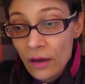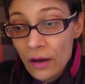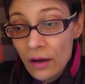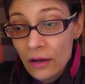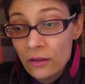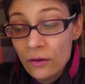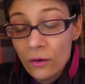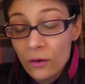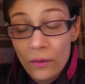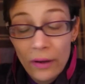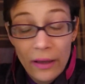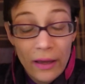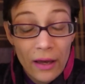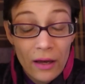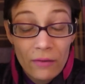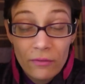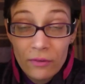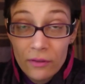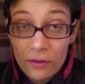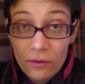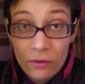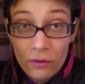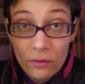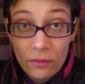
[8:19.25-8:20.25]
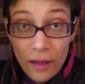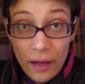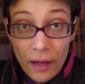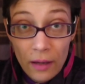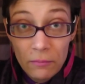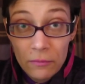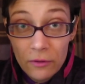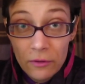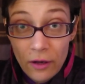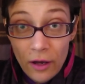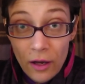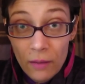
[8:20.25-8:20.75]
I don't have another
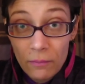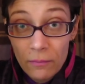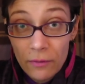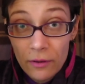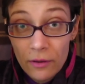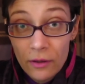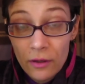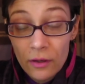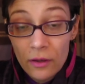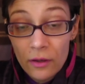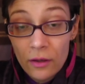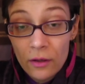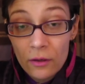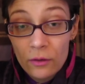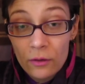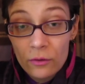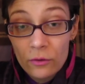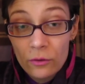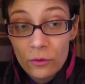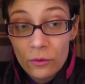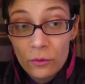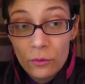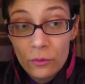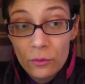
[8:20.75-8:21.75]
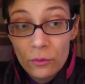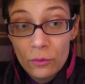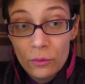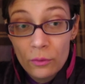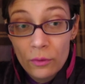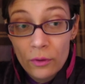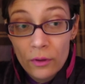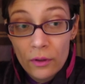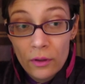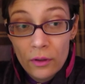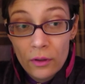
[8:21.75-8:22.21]
laptop to